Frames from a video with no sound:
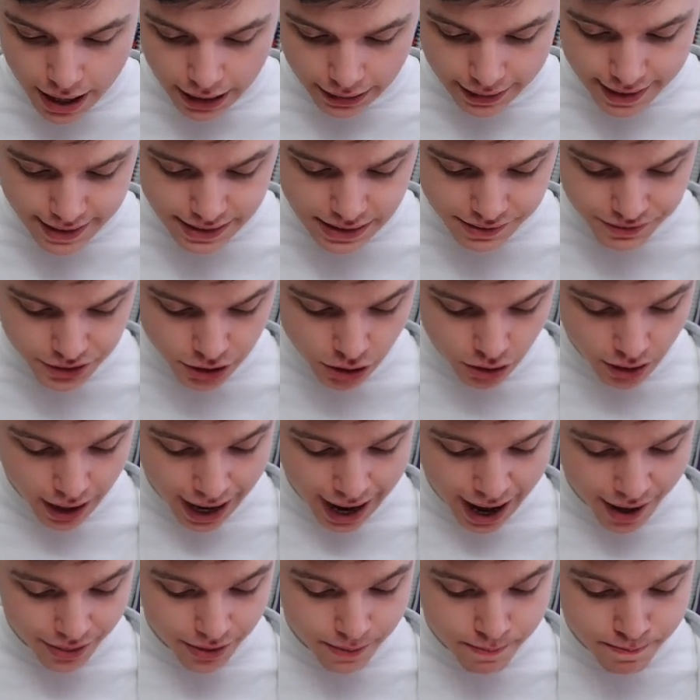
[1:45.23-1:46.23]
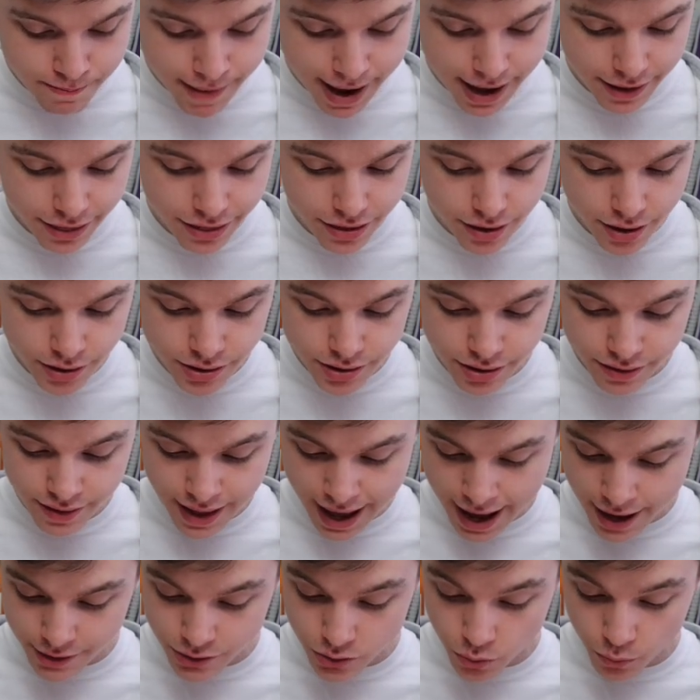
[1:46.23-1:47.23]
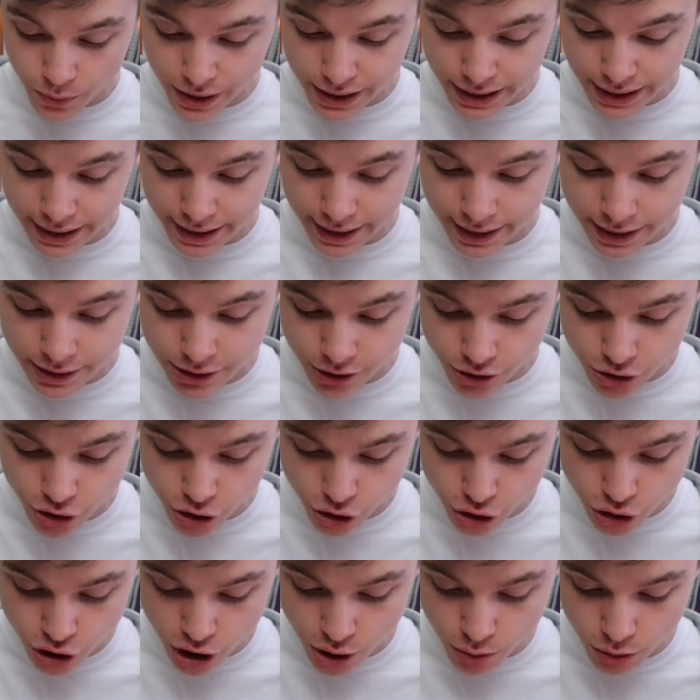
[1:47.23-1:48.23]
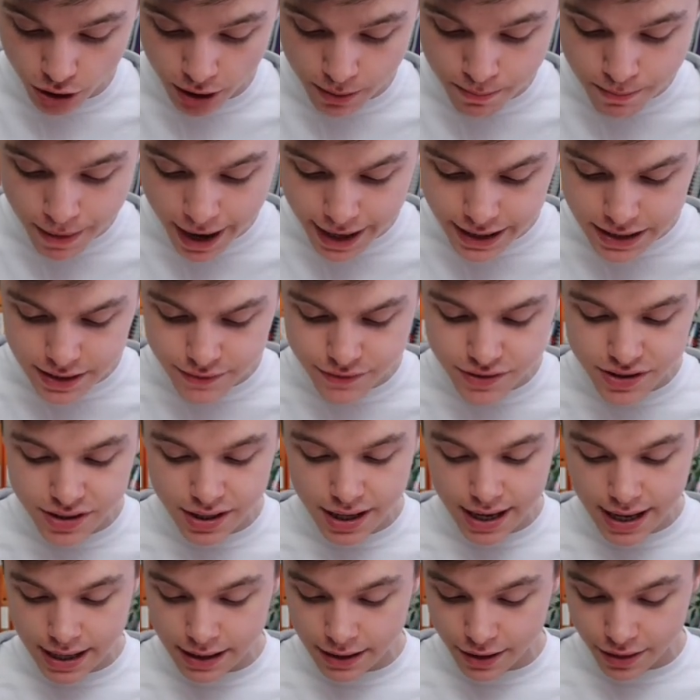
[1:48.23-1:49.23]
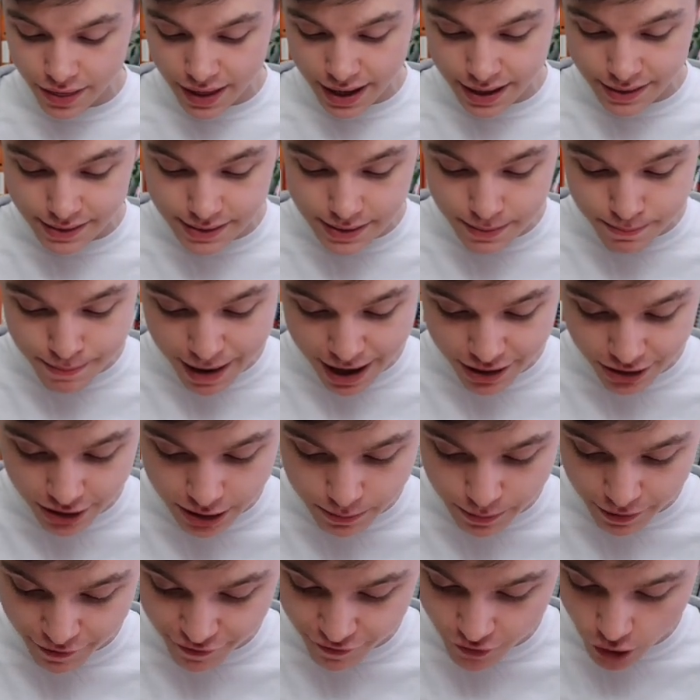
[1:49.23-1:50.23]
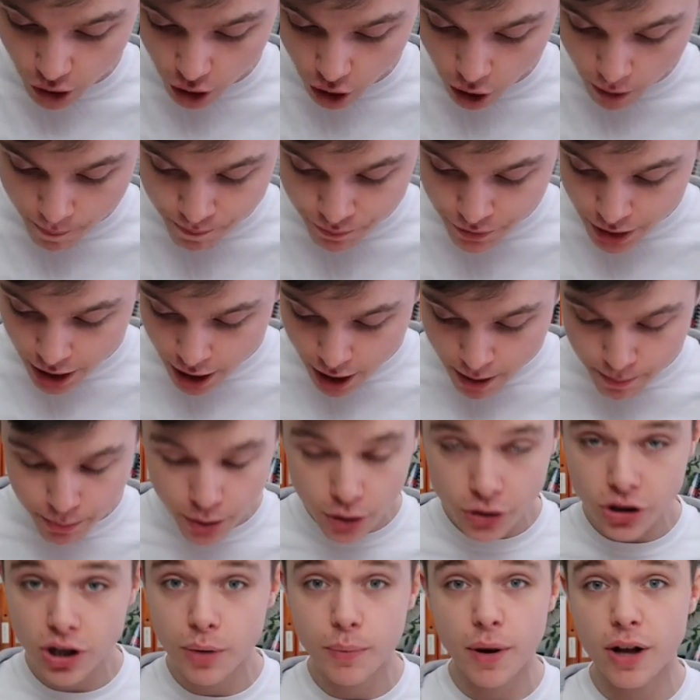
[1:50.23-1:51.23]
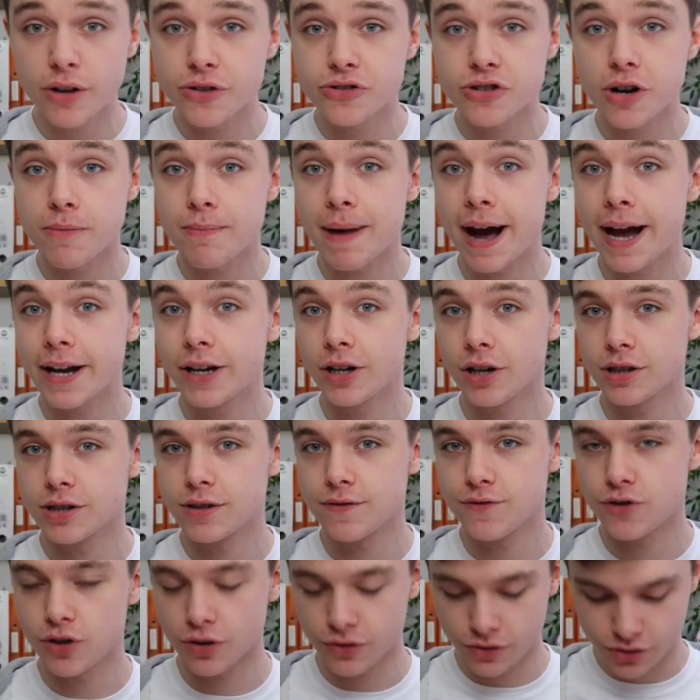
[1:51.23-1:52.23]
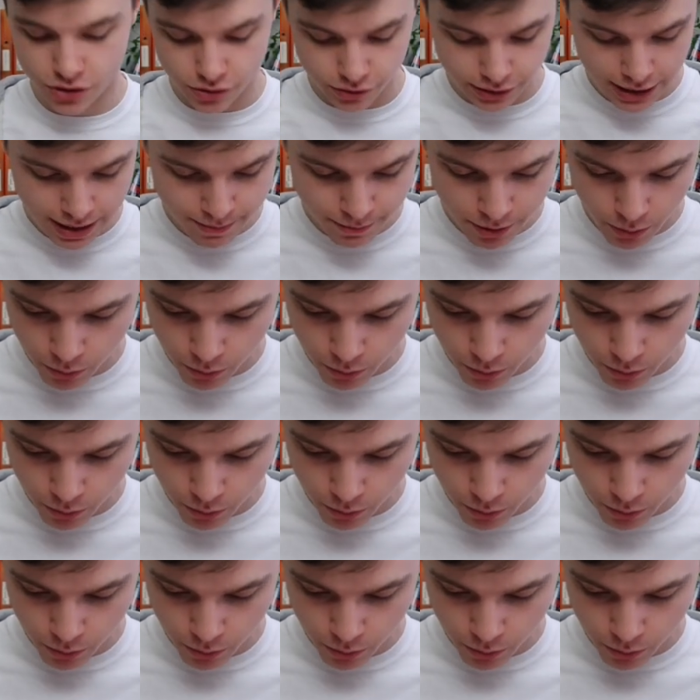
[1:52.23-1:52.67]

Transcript: let's have a look at the method that we need to do. You might have seen this method before, but you also might not have done, so let me